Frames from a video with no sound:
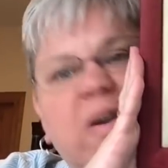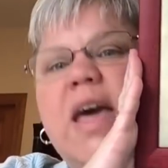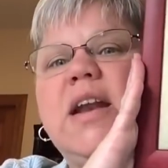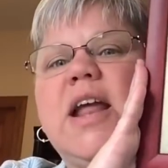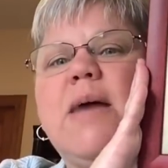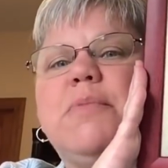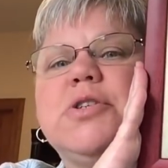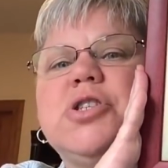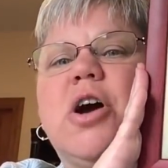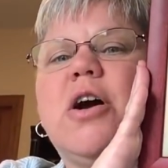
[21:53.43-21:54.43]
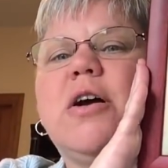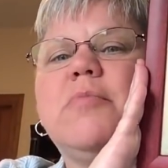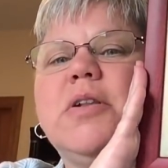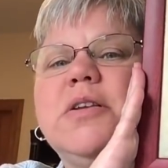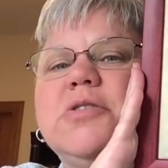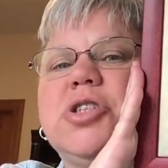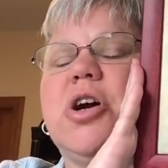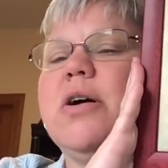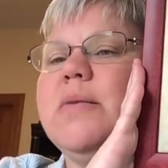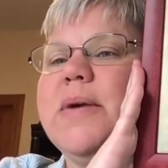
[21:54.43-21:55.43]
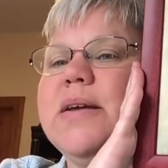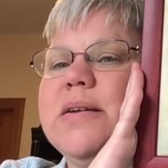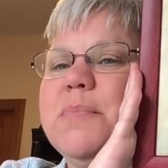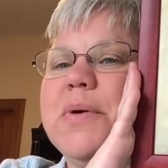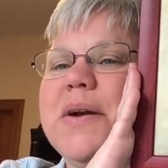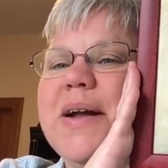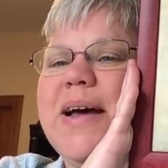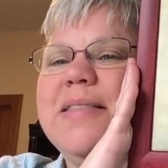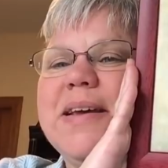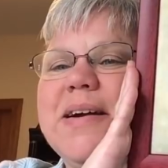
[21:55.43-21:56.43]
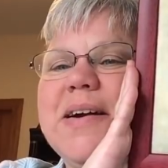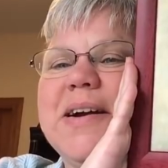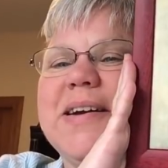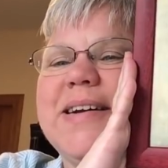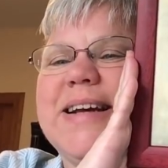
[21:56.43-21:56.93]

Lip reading: If I had an apple charm, a little charm, I could put it on there.